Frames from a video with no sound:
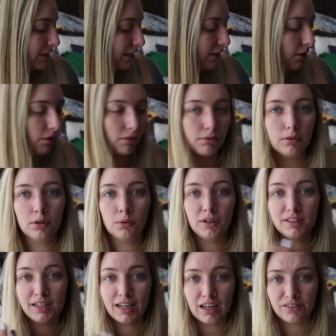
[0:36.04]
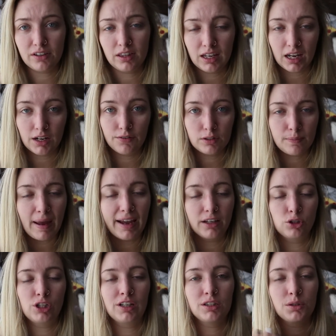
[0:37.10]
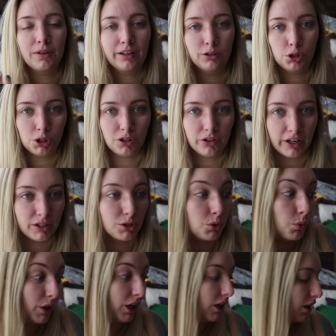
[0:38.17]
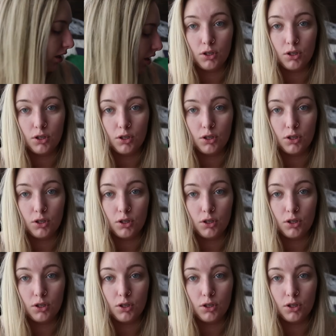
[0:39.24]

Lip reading: I did go through and take everything out of its packaging so I can show you guys quicker.